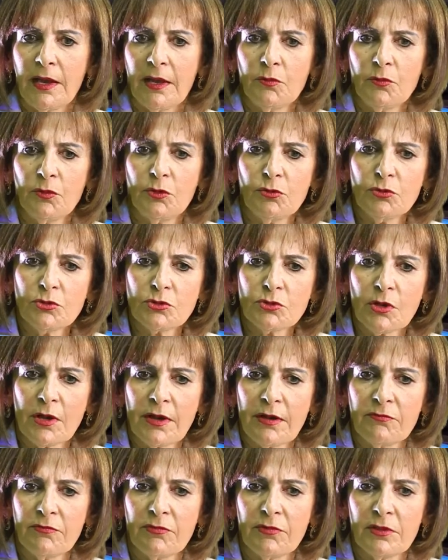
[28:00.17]
And we used to
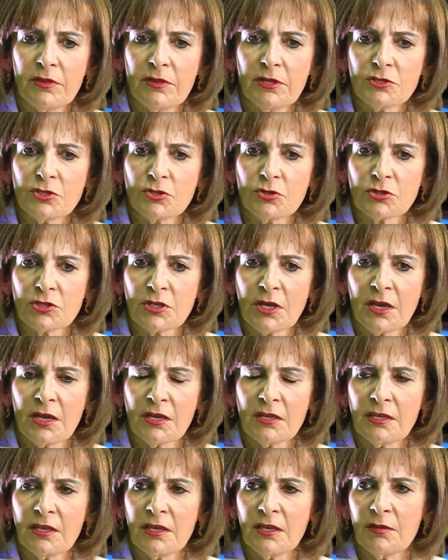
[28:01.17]
have in the
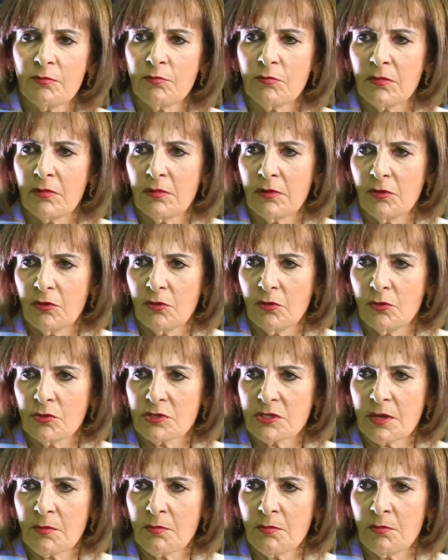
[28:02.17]
society, you know,
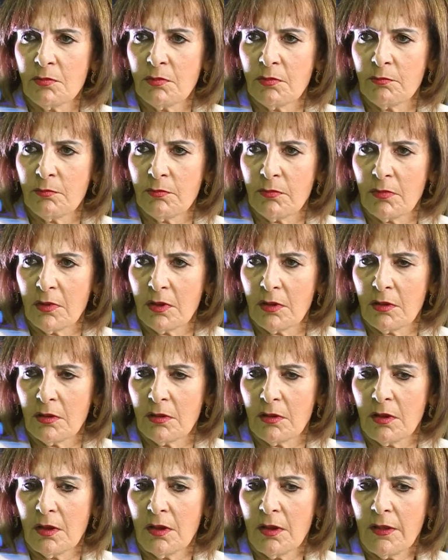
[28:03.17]
some
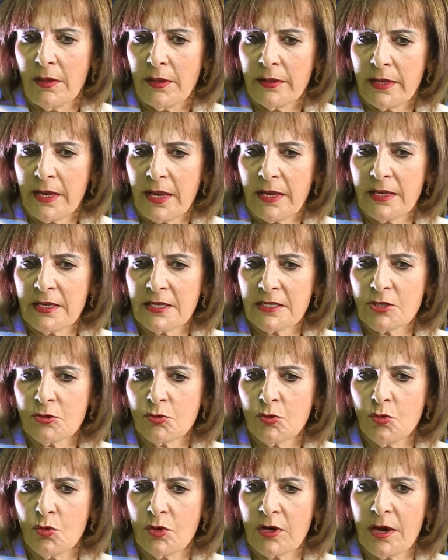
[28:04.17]
nannies
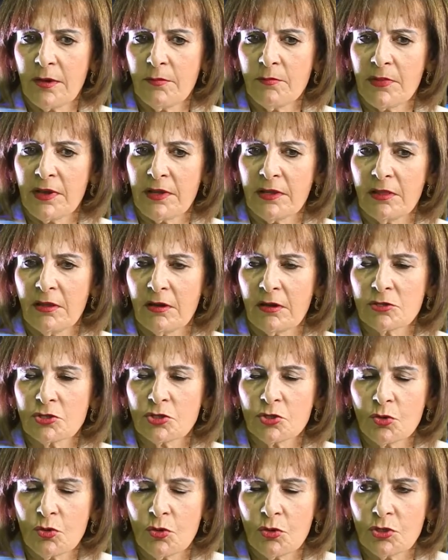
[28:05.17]
who come and they are
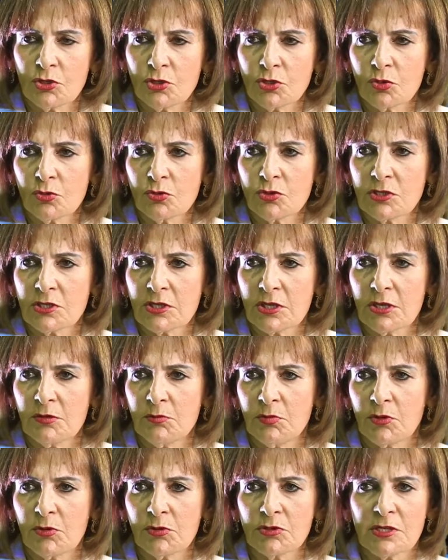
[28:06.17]
so exhausted
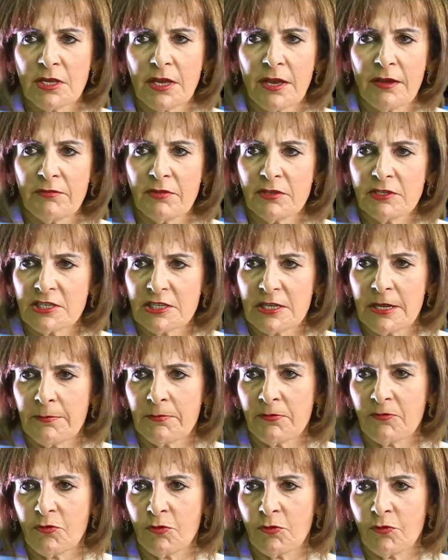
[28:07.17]
because they haven't
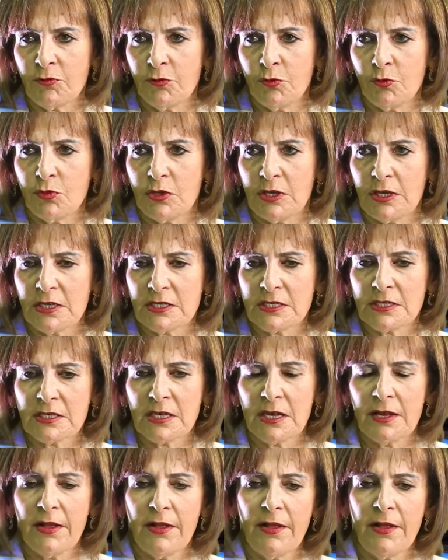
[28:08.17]
slept for a few days.